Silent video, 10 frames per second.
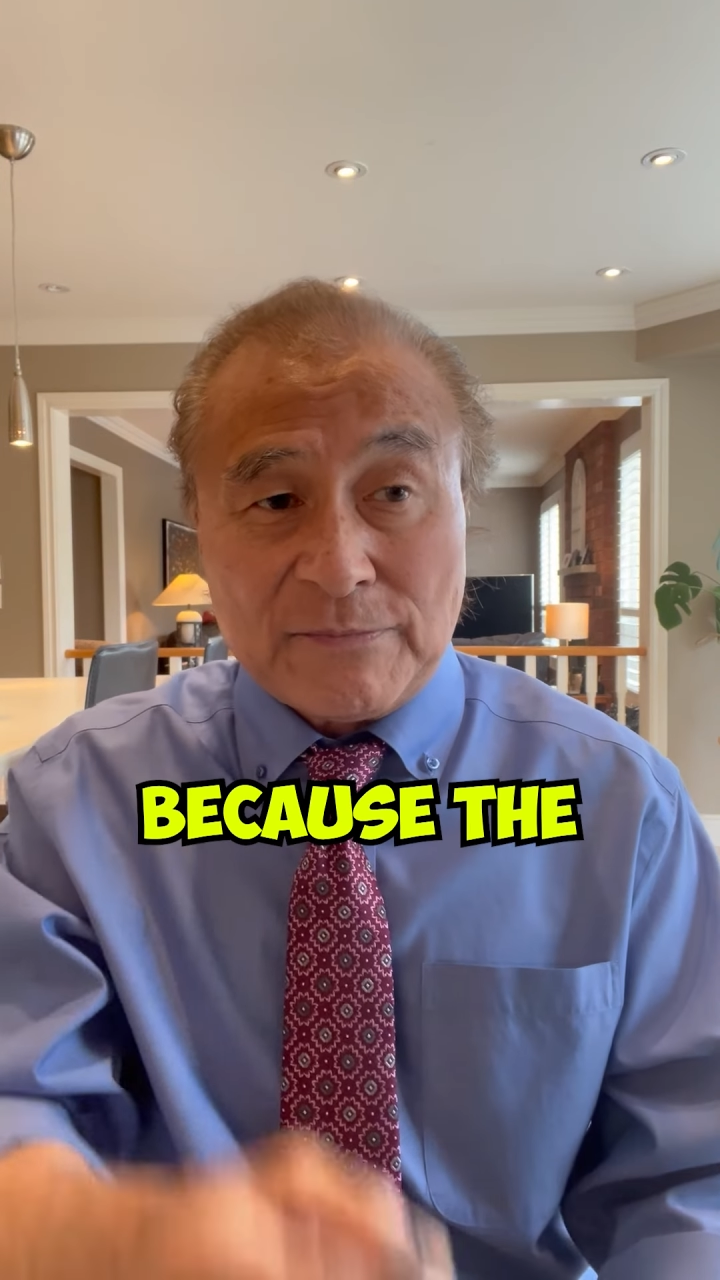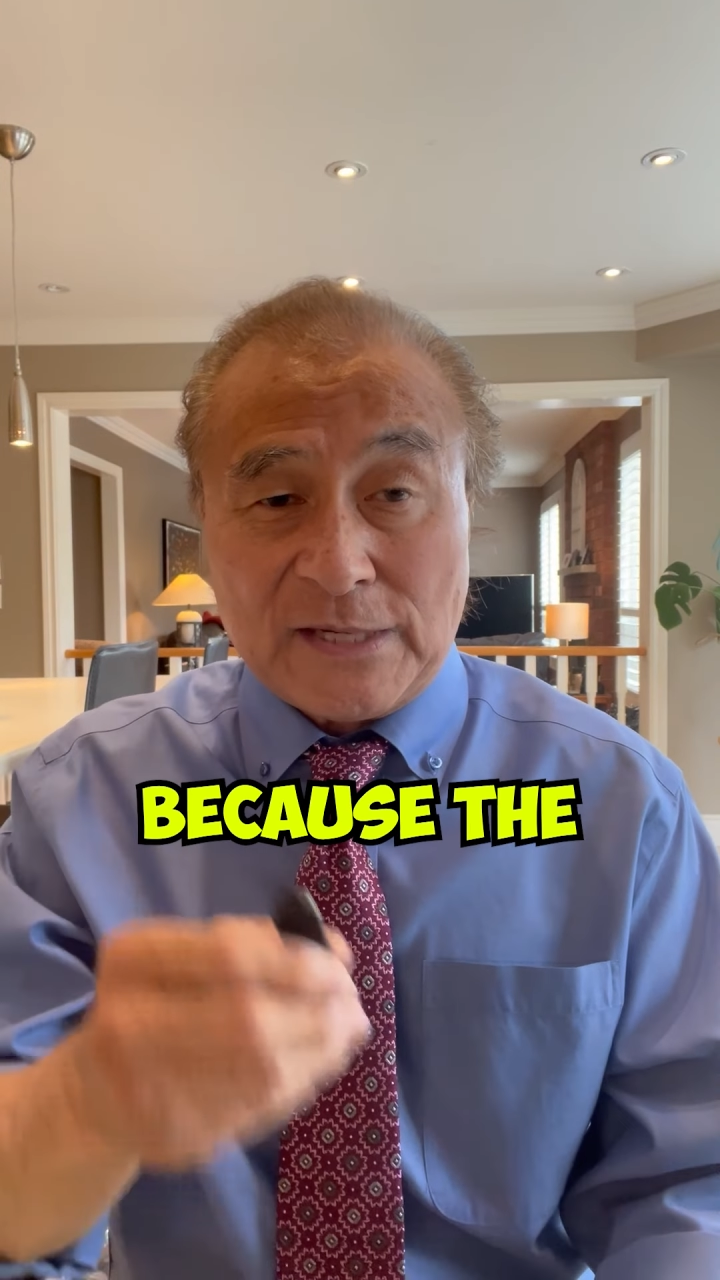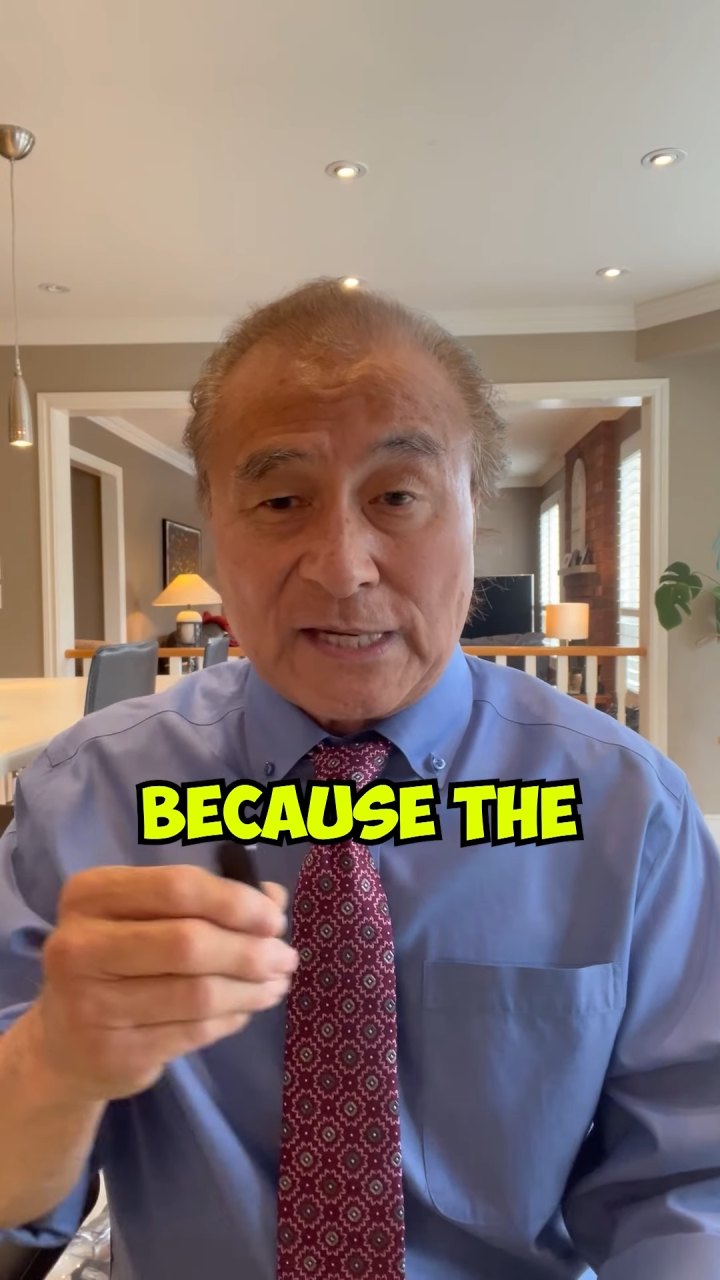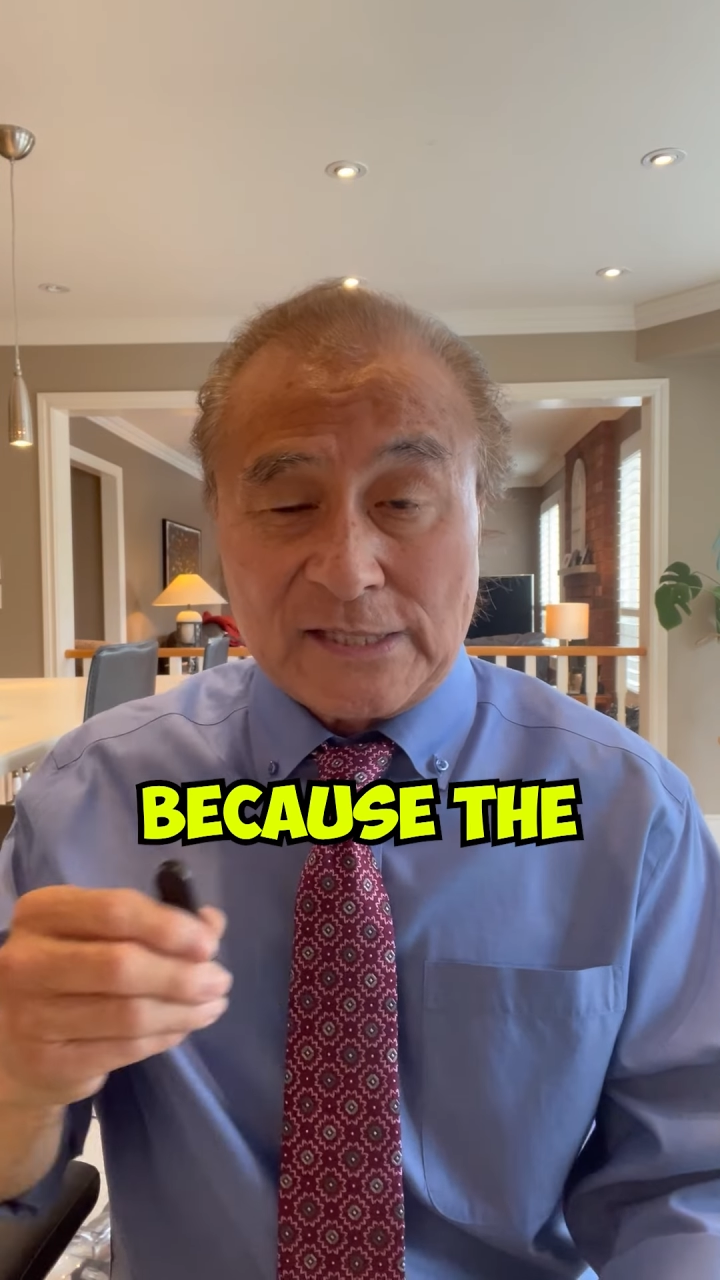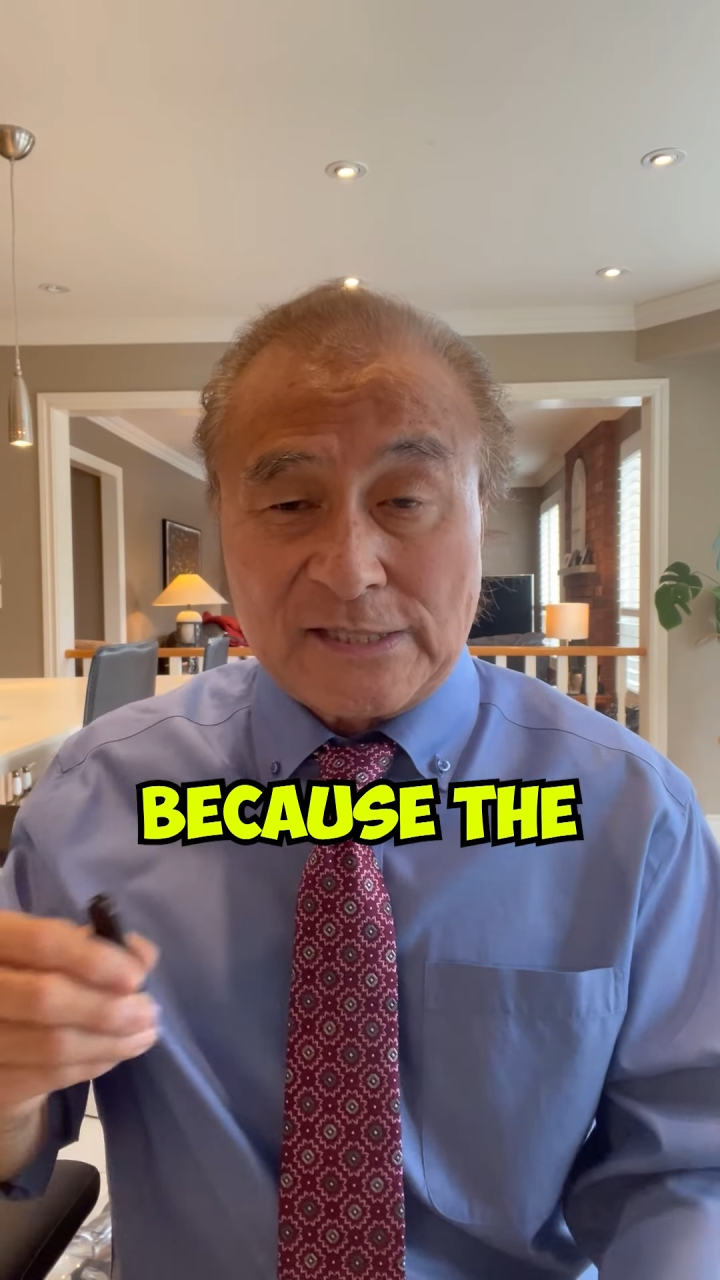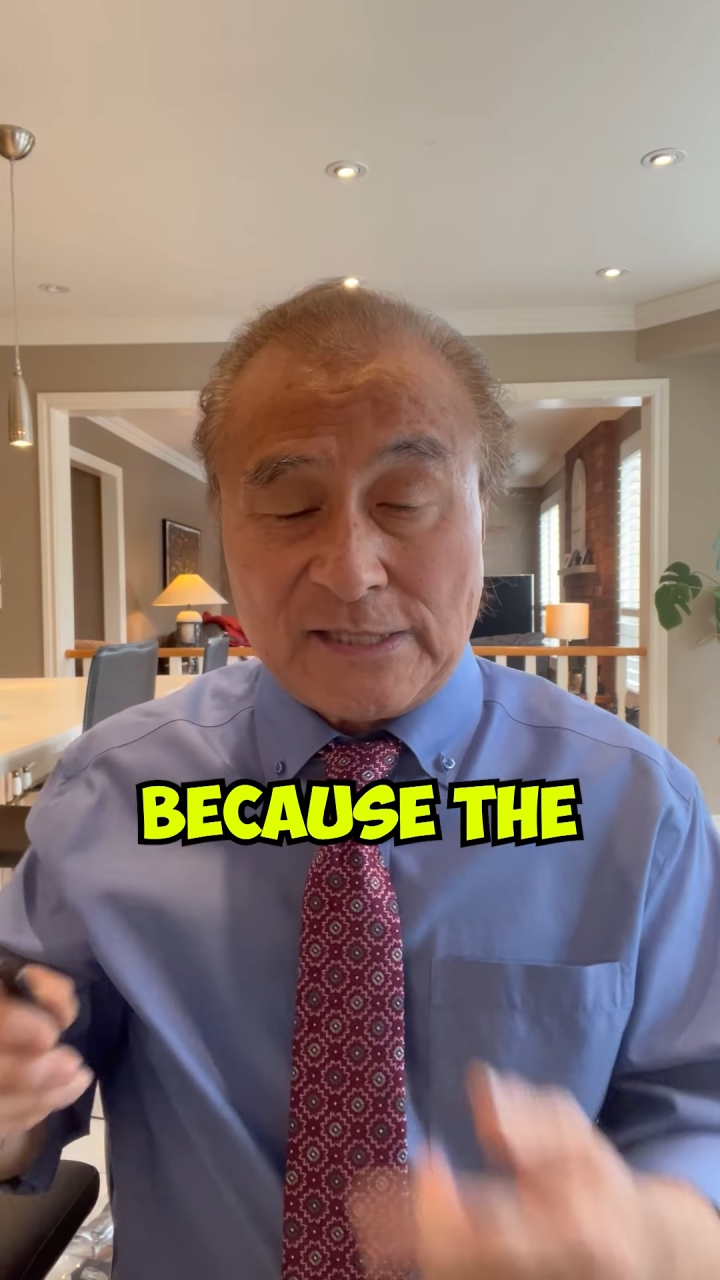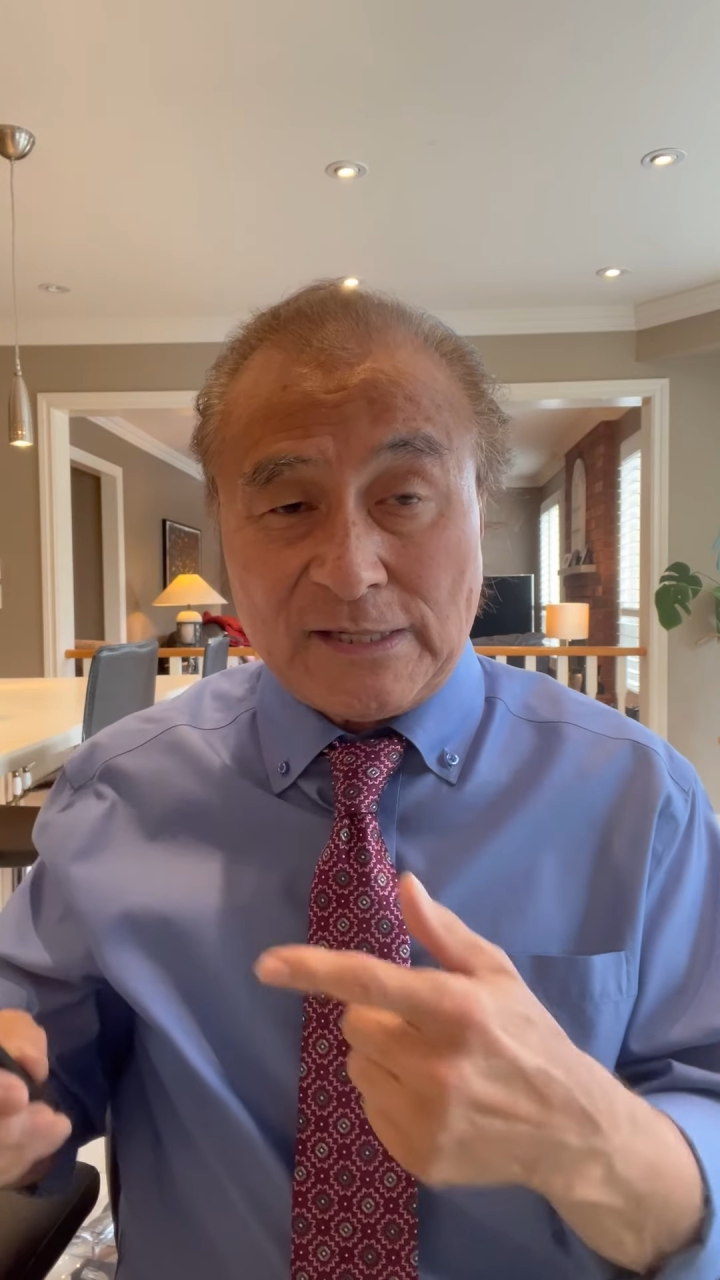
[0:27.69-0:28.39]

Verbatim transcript: because